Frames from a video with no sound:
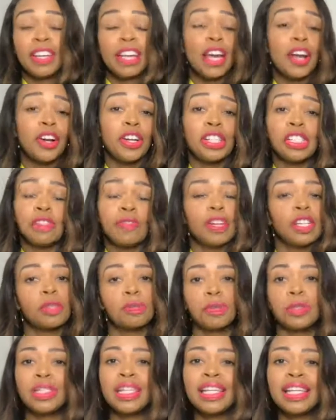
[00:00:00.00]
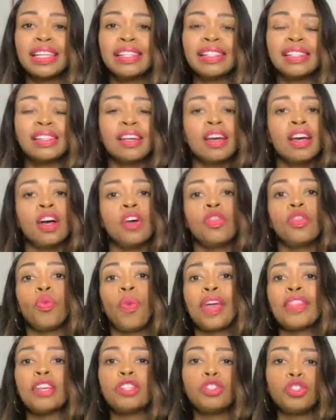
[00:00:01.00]
areas of expertise, the
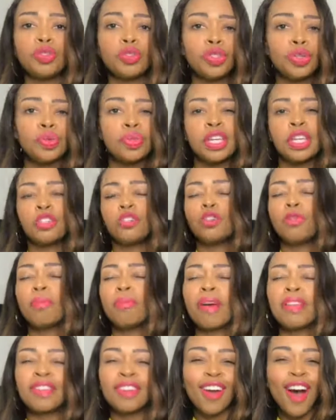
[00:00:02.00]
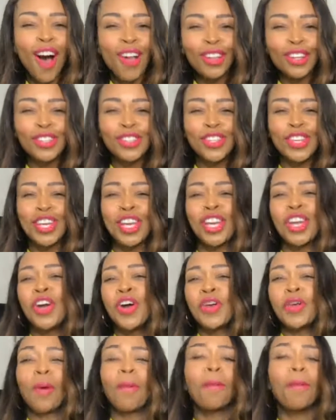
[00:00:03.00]
way that you do things, your methodology,
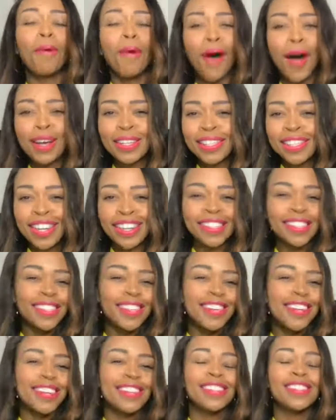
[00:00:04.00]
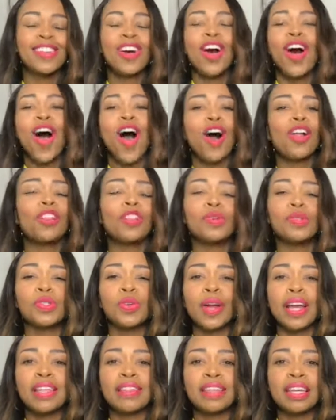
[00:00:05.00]
your processes, all those
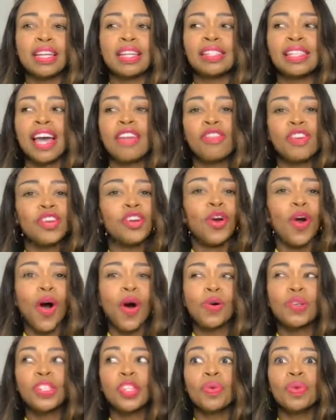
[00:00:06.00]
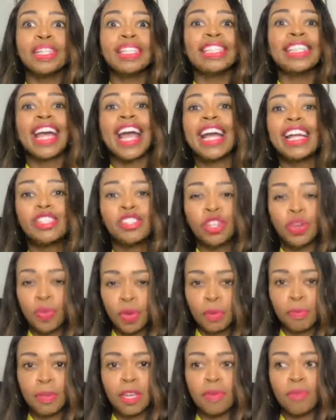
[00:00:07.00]
great things. And then you're also engaging
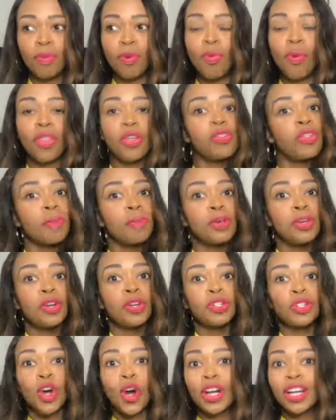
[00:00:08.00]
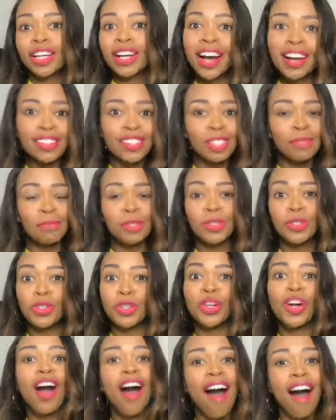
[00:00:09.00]
with people, whether they be your target customers,
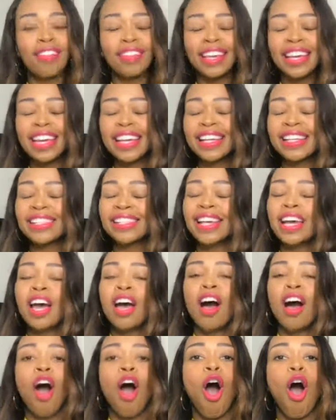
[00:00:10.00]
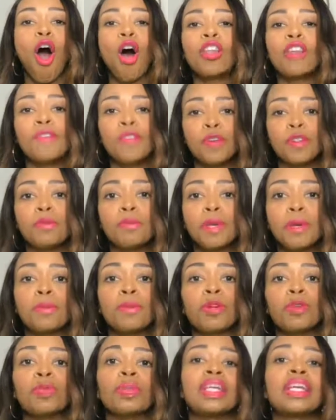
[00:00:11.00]
your colleagues. All of those
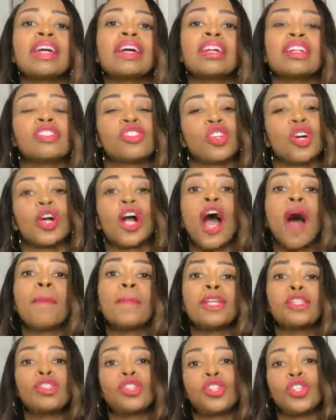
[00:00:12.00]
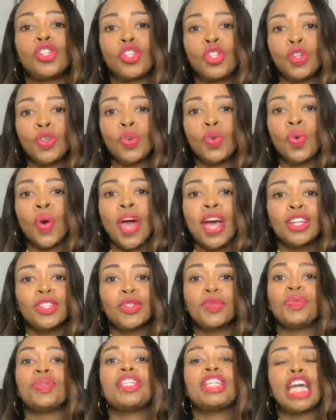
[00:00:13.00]
people are really going to start coming to you
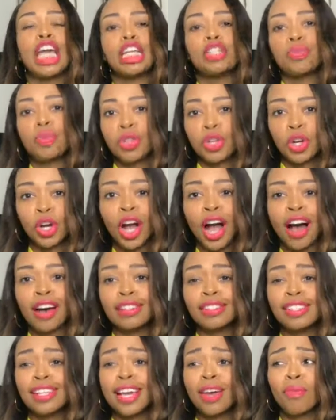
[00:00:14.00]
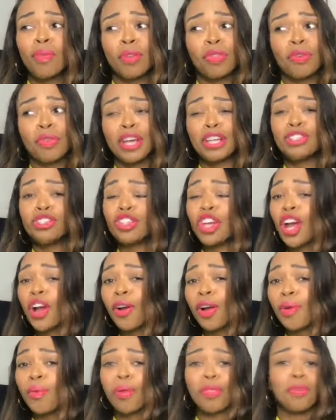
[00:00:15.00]
to engage with your content, whether they
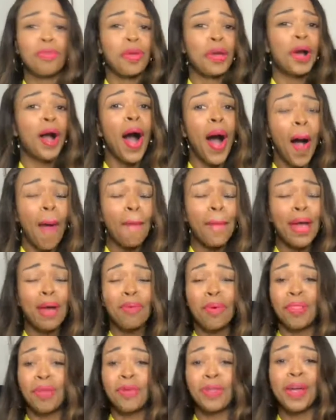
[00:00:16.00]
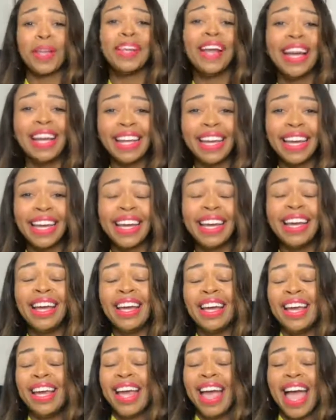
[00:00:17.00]
share it, whether they comment, whether they like it.
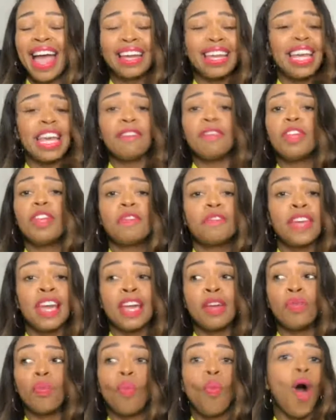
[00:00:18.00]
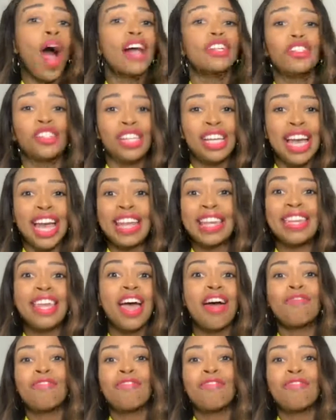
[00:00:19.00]
And even if they watch it and